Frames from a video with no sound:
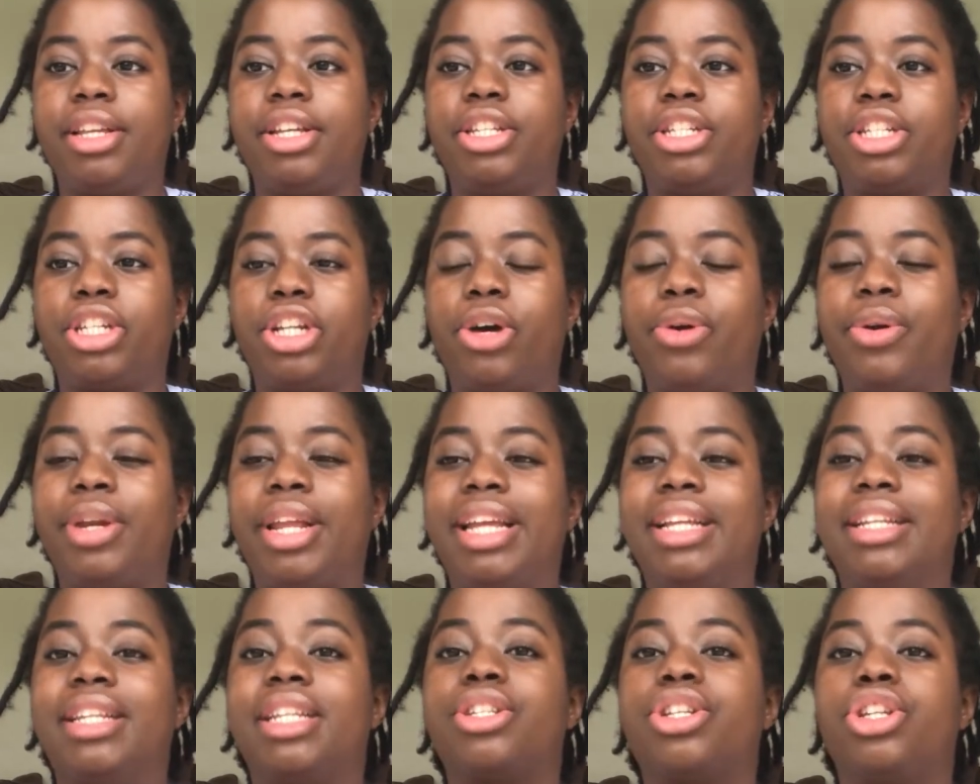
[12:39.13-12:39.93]
He's
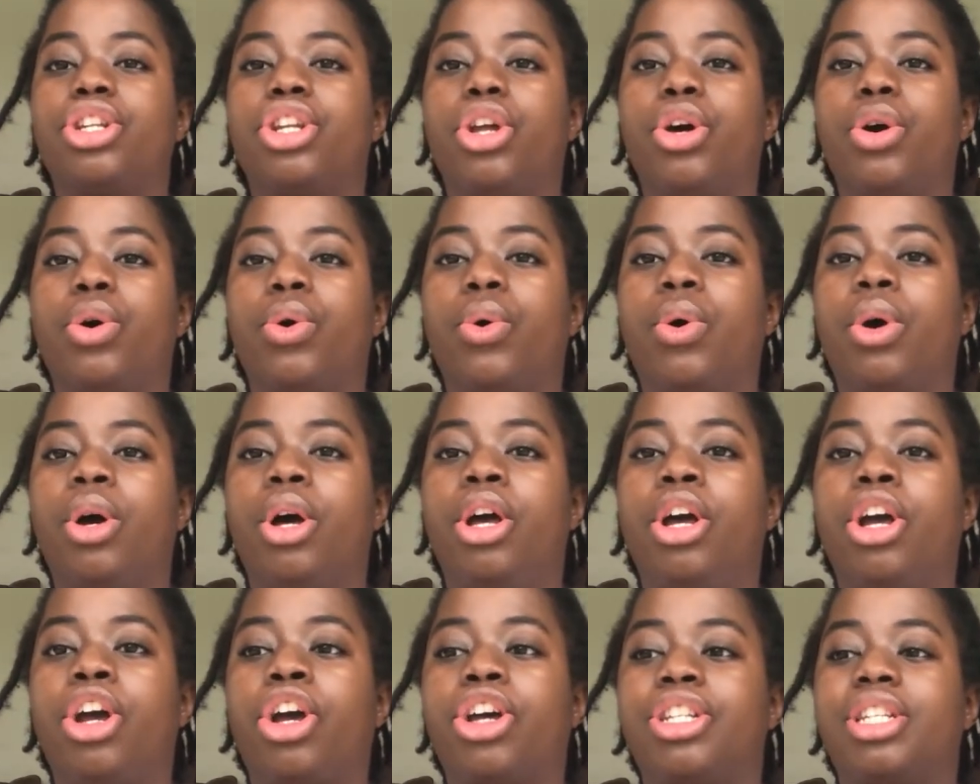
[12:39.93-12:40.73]
lonely, he doesn't know,
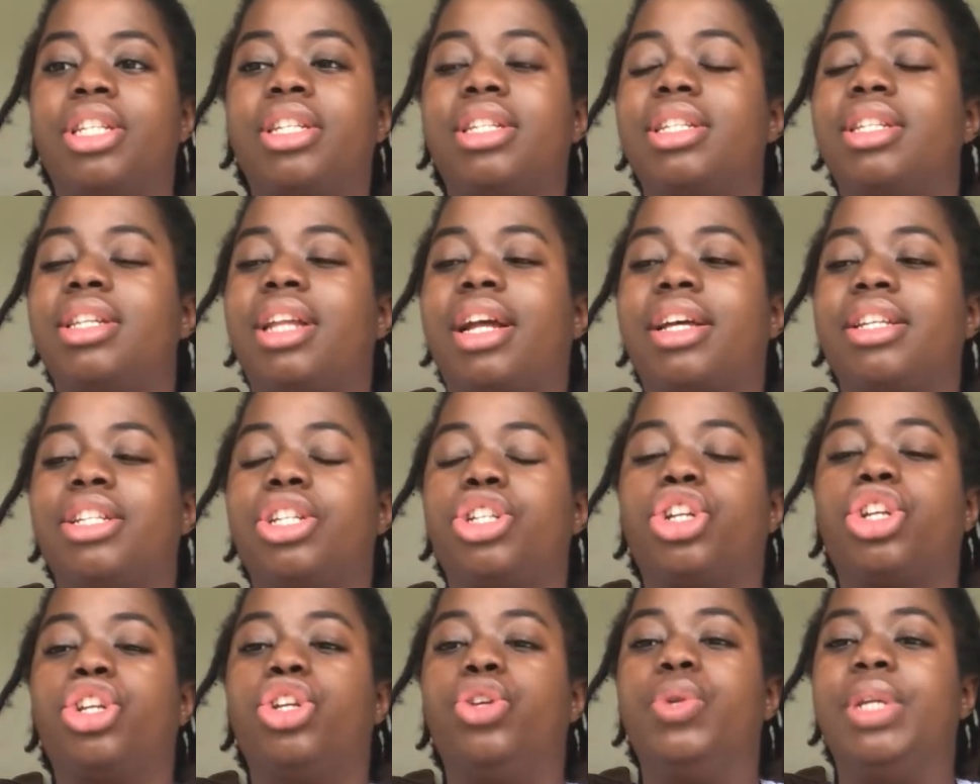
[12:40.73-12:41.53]
because this is like
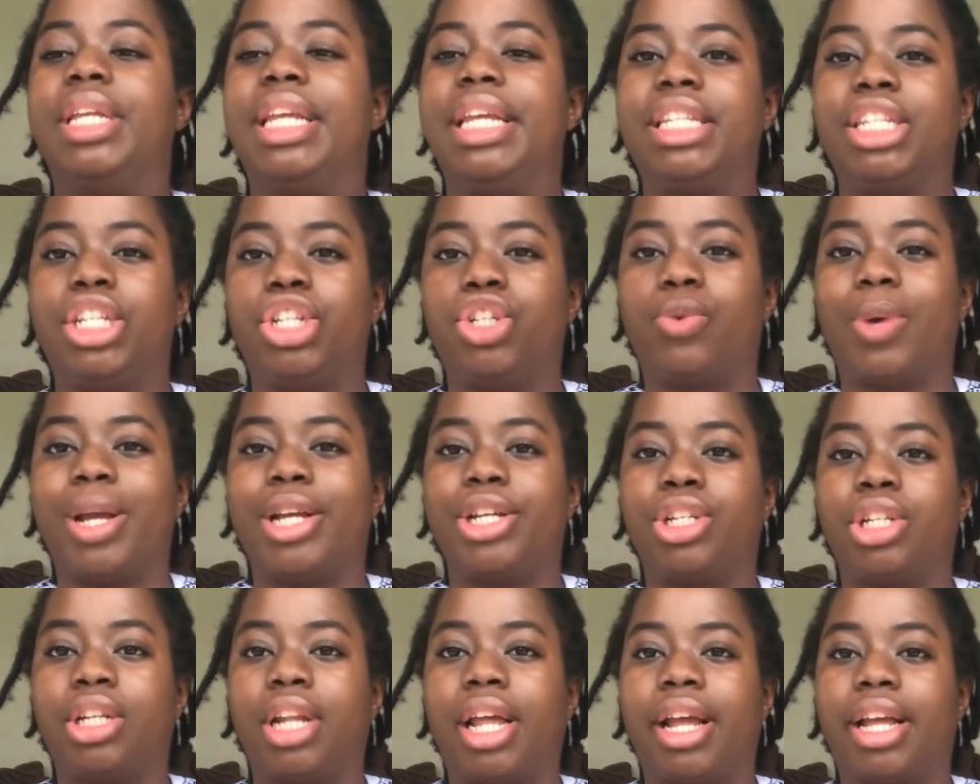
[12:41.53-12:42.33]
such a unique situation.